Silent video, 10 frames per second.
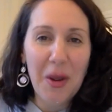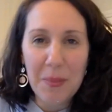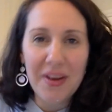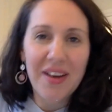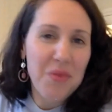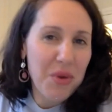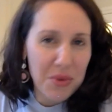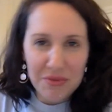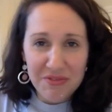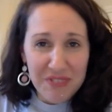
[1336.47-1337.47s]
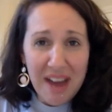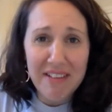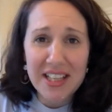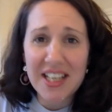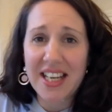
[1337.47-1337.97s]
But we were
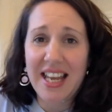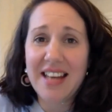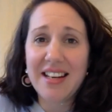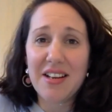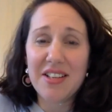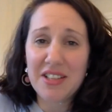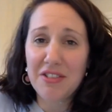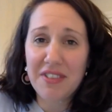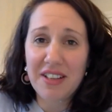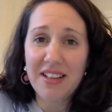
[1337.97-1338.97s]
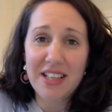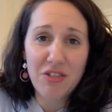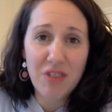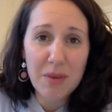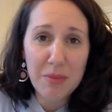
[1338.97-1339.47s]
very lucky, and I still feel
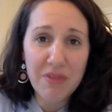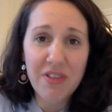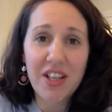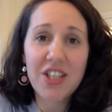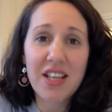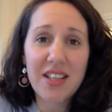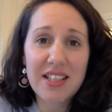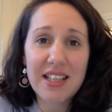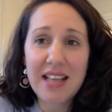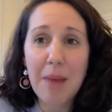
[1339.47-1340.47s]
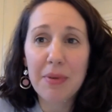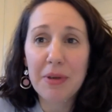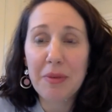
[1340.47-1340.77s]
extremely privileged that this has happened,